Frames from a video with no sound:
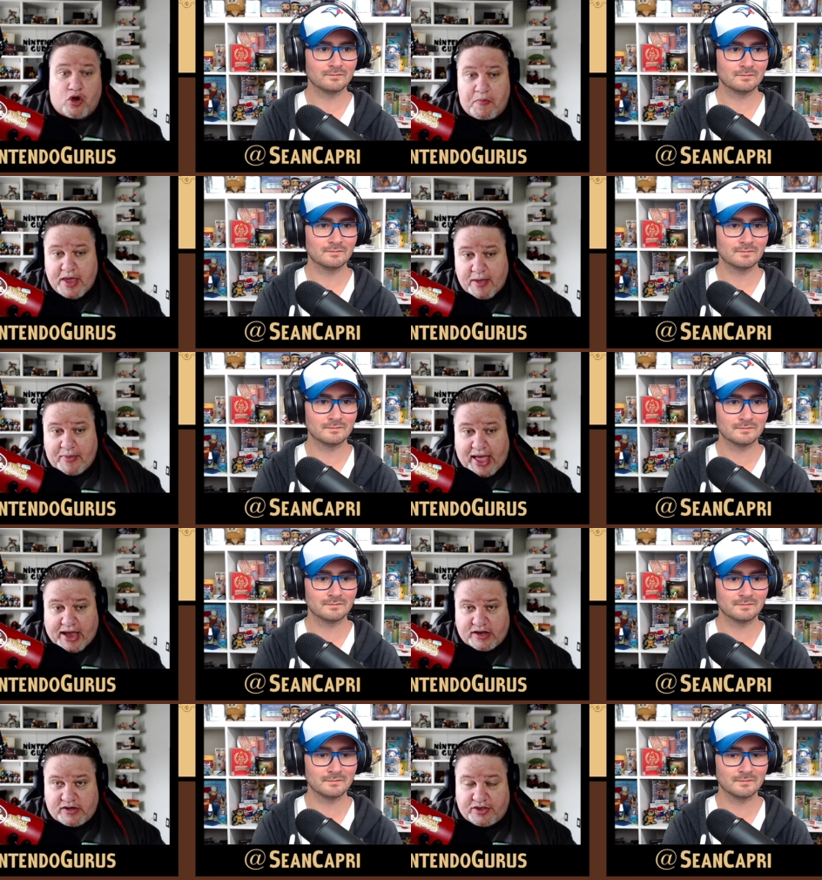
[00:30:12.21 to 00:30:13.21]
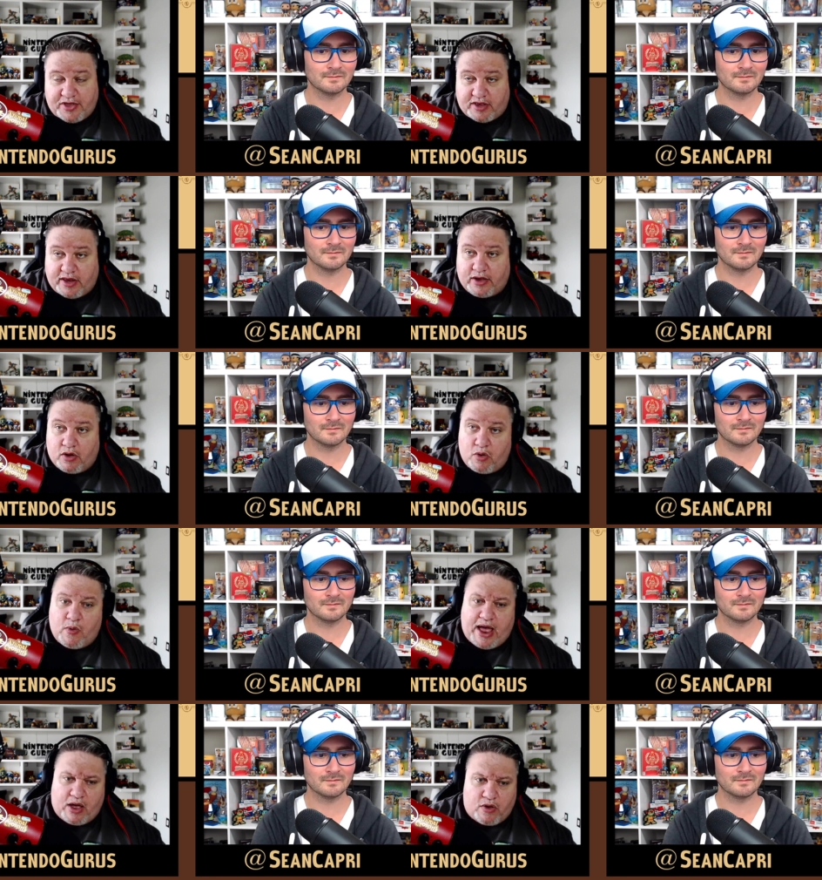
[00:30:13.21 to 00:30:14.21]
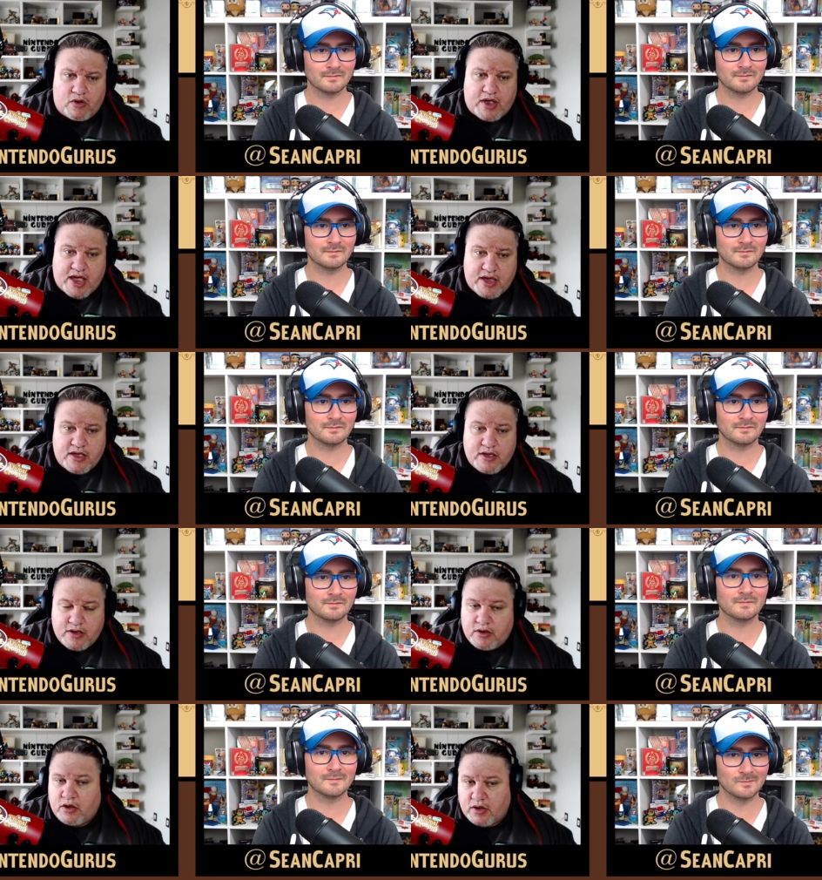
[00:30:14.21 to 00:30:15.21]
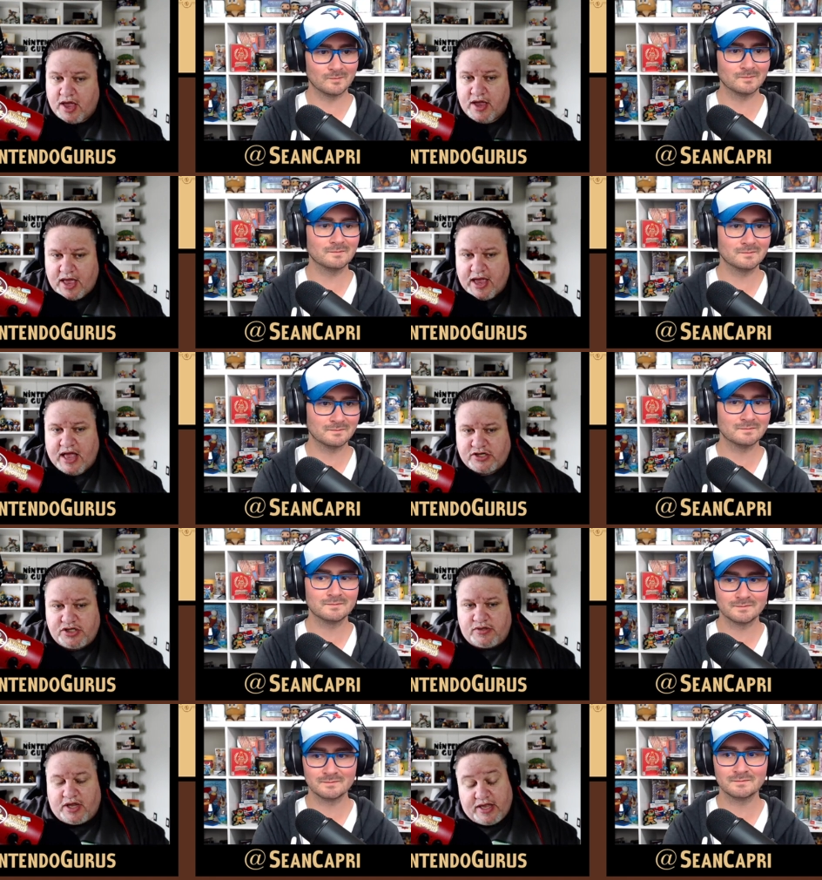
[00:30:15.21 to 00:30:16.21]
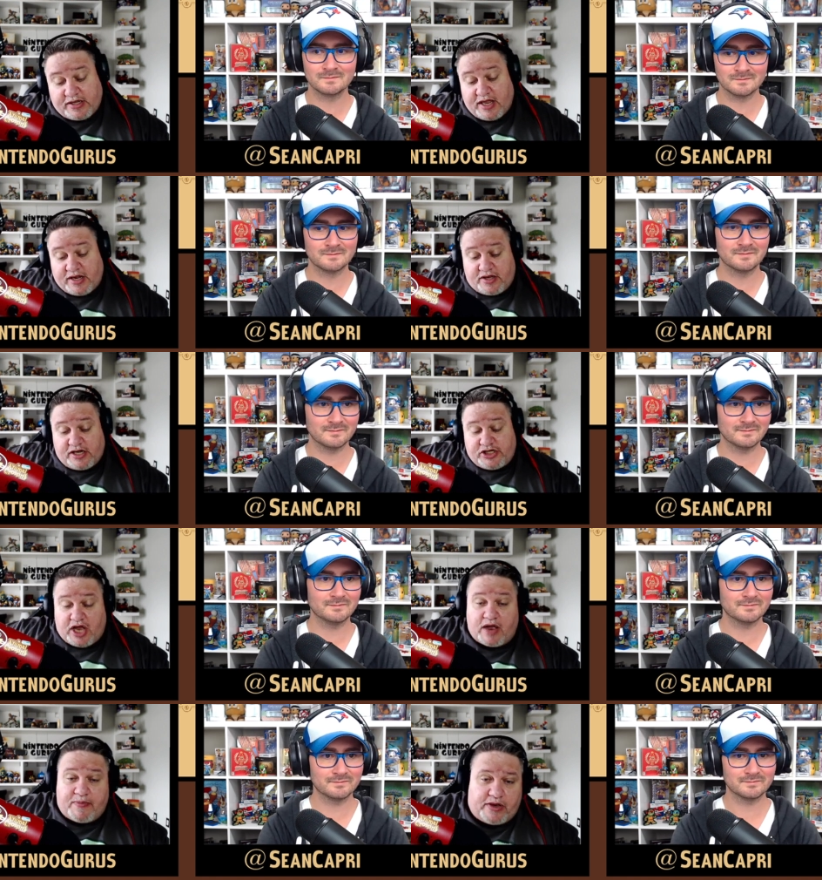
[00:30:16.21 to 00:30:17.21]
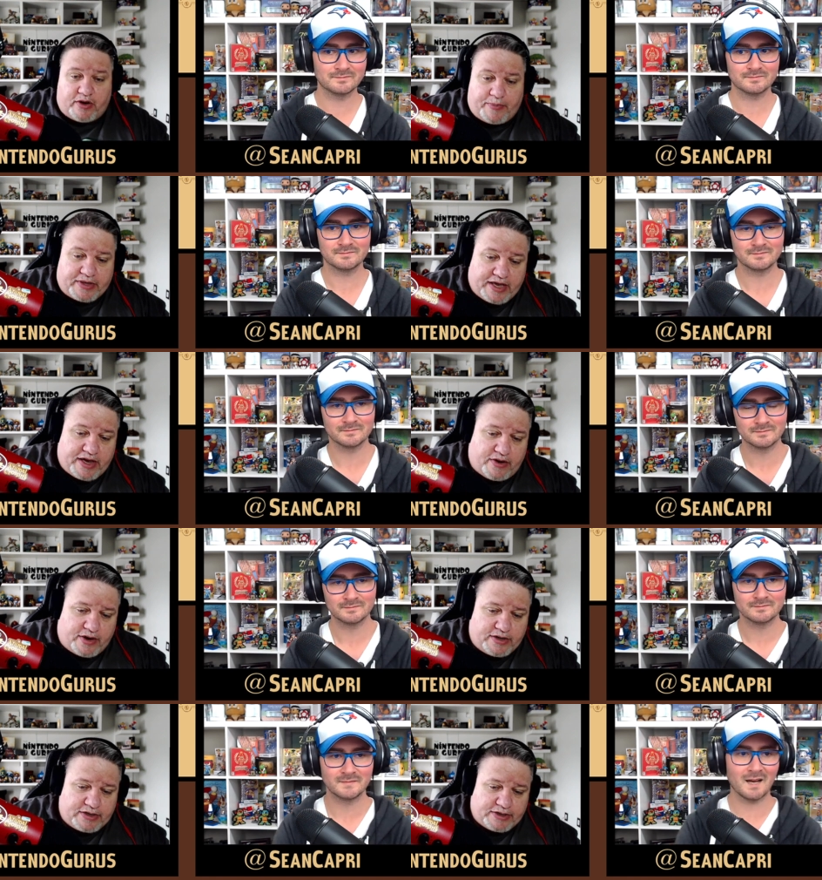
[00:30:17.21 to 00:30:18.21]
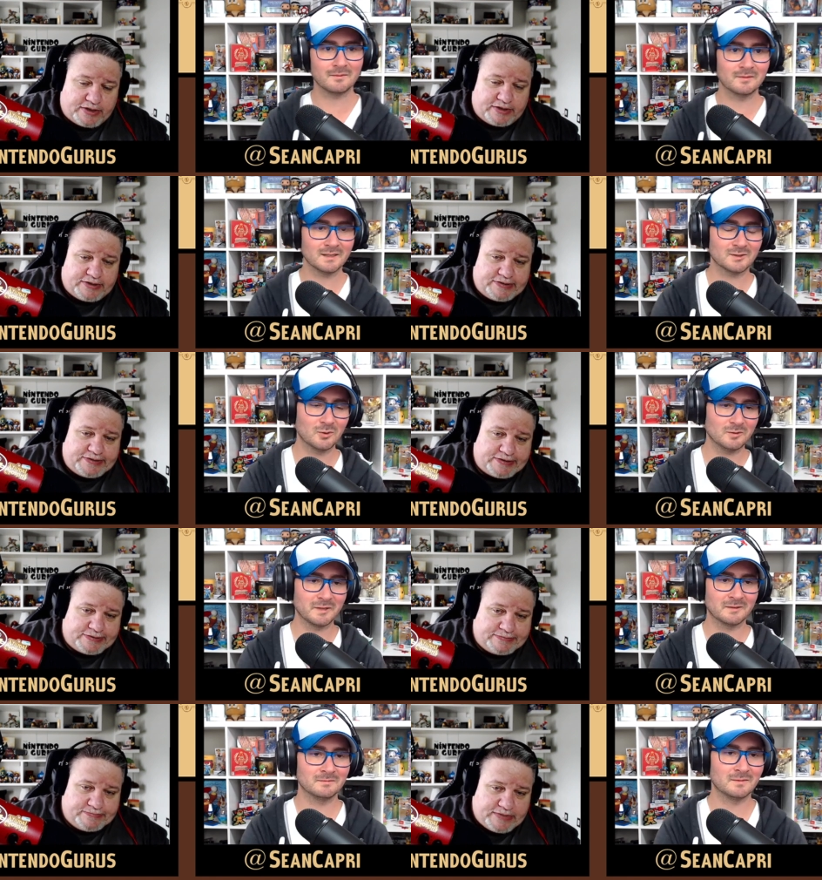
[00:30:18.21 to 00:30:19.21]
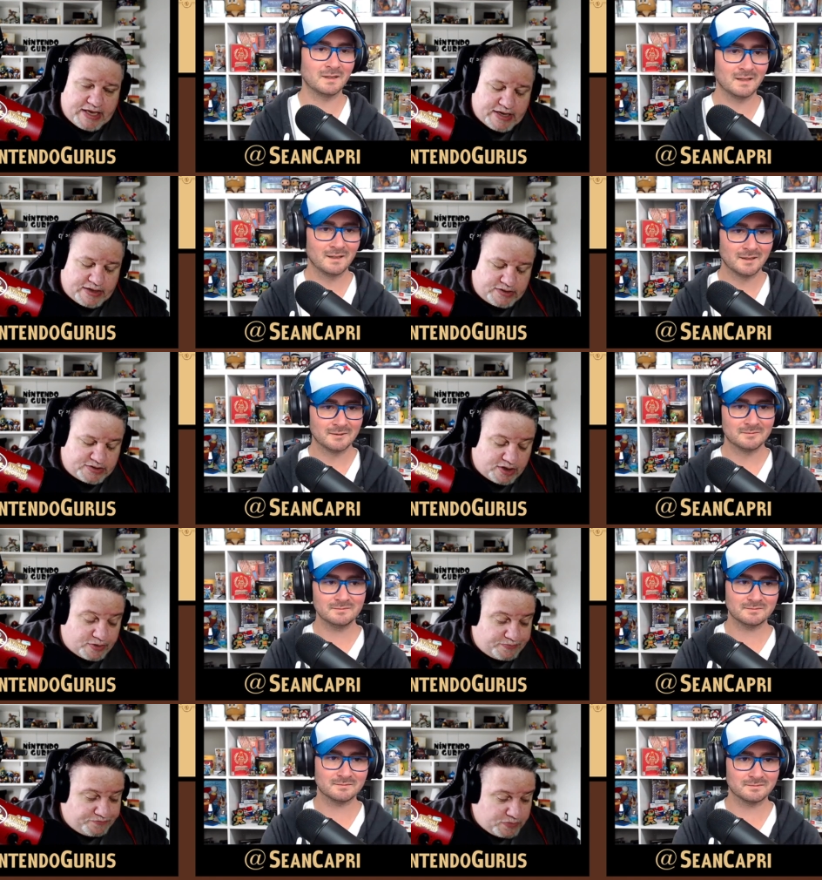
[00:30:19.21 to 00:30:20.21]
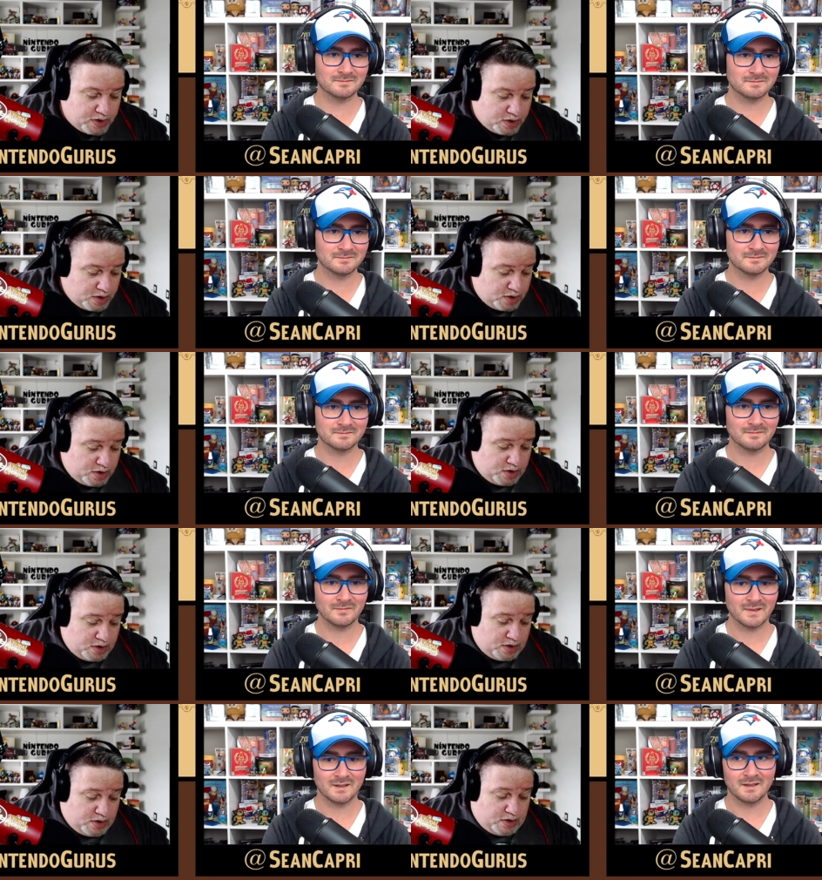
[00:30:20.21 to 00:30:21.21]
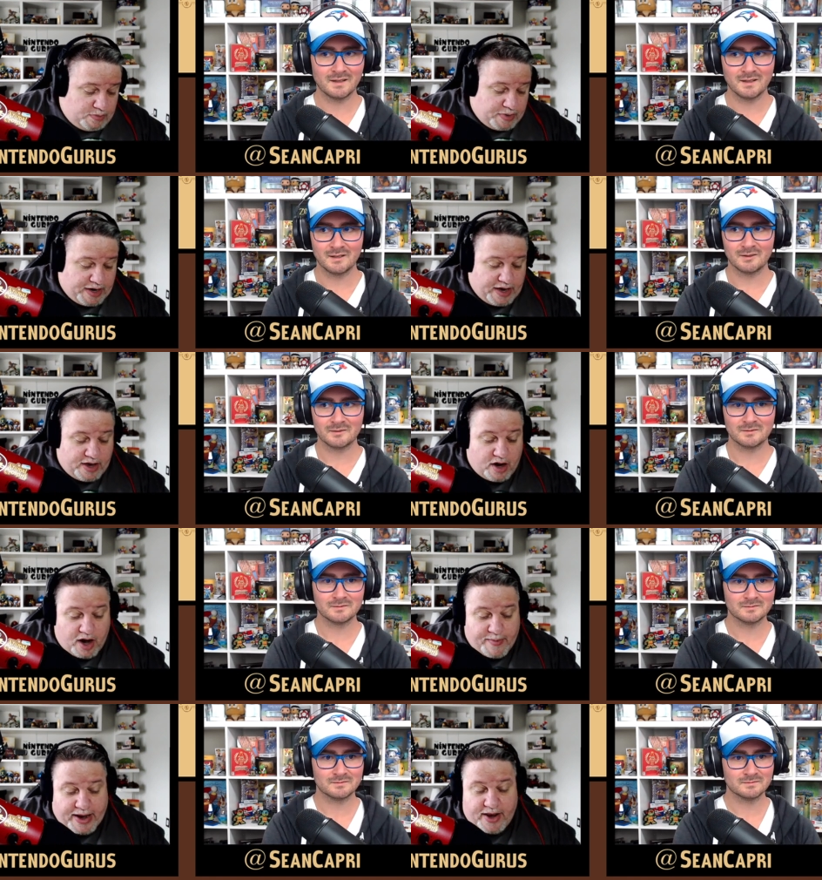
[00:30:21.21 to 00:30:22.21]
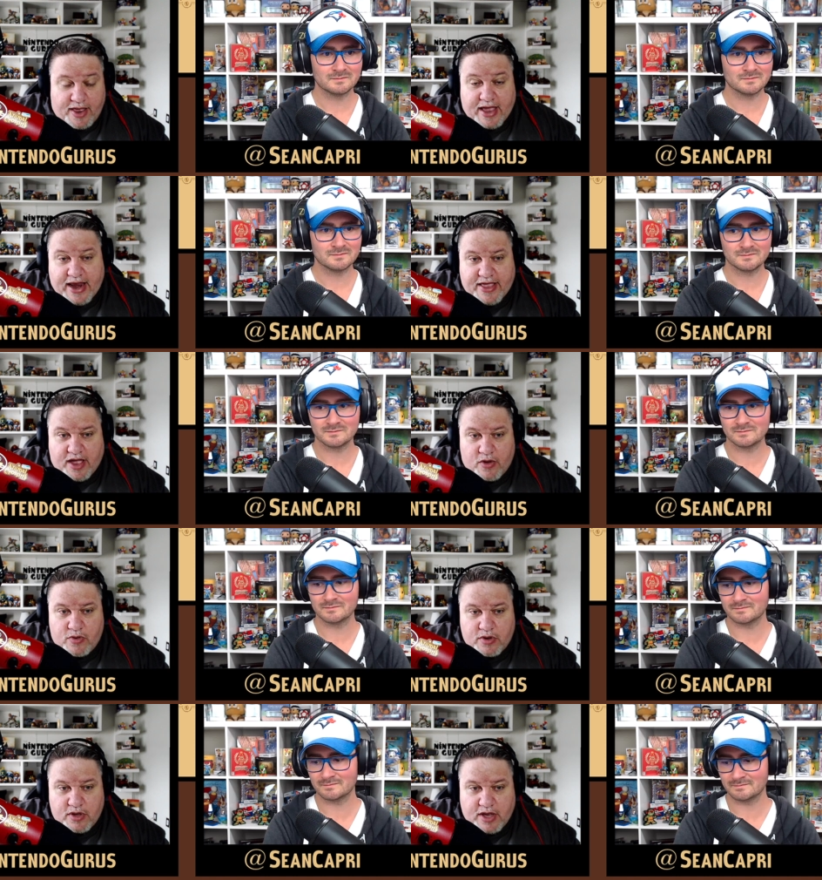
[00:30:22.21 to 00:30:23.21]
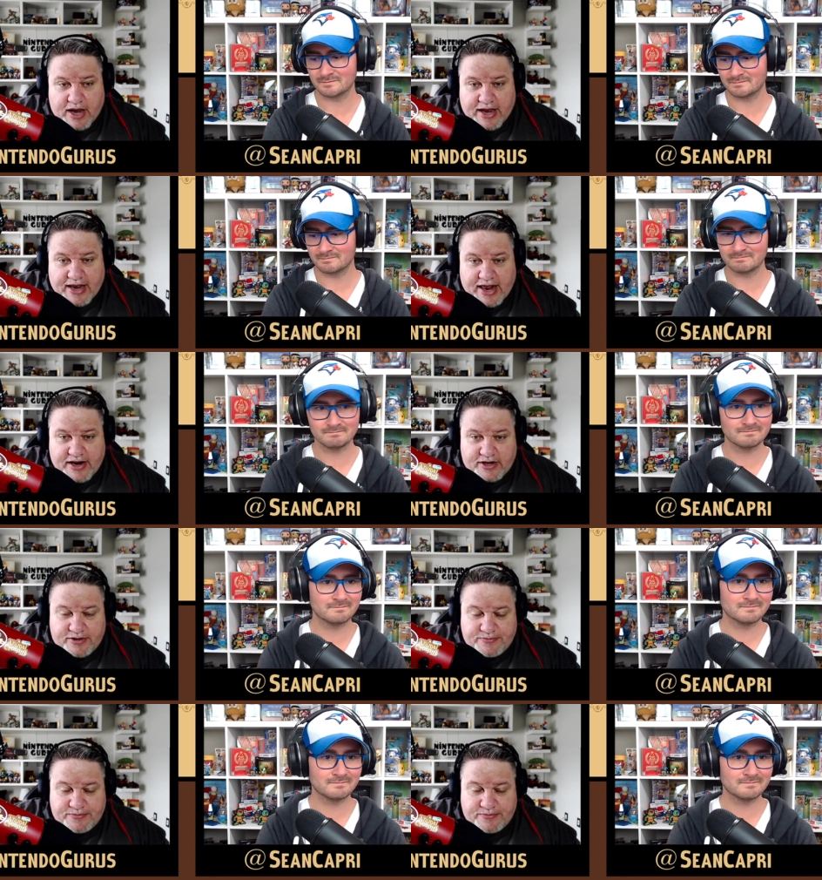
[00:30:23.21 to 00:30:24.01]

Speaker 1: me aback to think like, oh wow, okay, okay, mm -hmm. I mm-hmm. got you. Like it, it, it, shocked me a little bit to hear it.
Speaker 2: Yeah, that's cool, man. Yeah. So. Mm.
Speaker 1: But uh, all right, man, I gotta go. I gotta get out of here.